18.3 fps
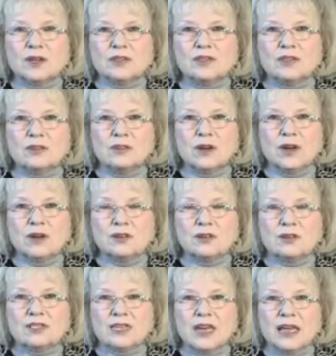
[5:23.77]
a new
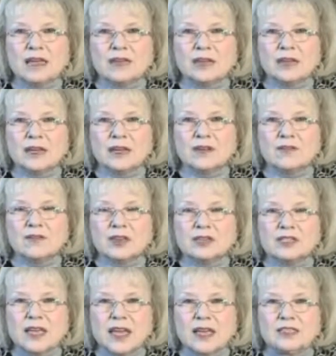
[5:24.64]
understanding of
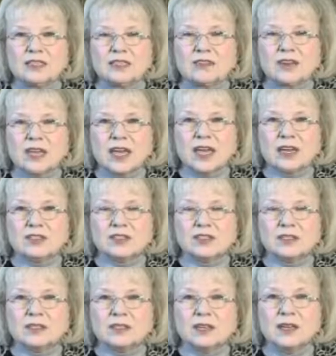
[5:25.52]
our
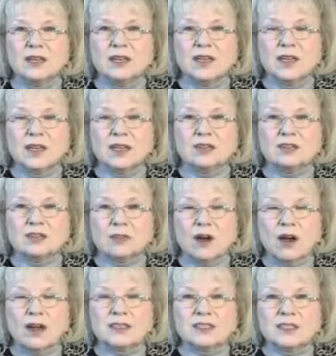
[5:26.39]
sanctification in
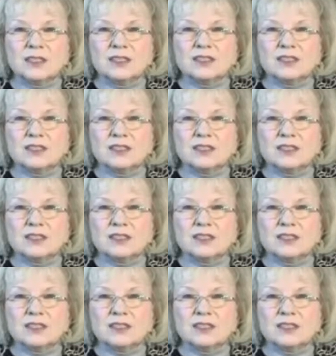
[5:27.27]
Christ.